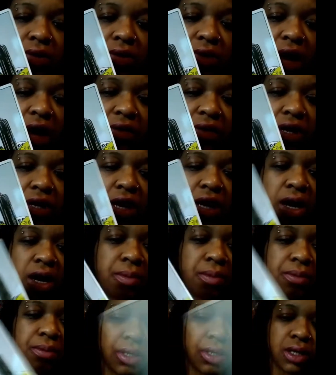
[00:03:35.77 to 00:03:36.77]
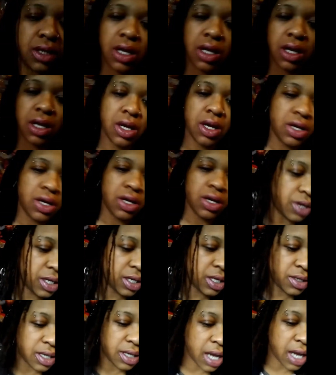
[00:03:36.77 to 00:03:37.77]
Five of Cups. So
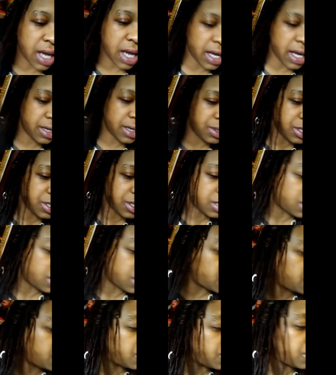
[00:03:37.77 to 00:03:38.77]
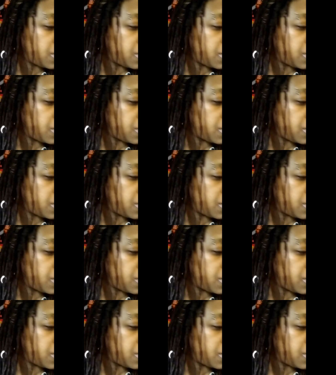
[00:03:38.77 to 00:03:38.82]
these are kind of just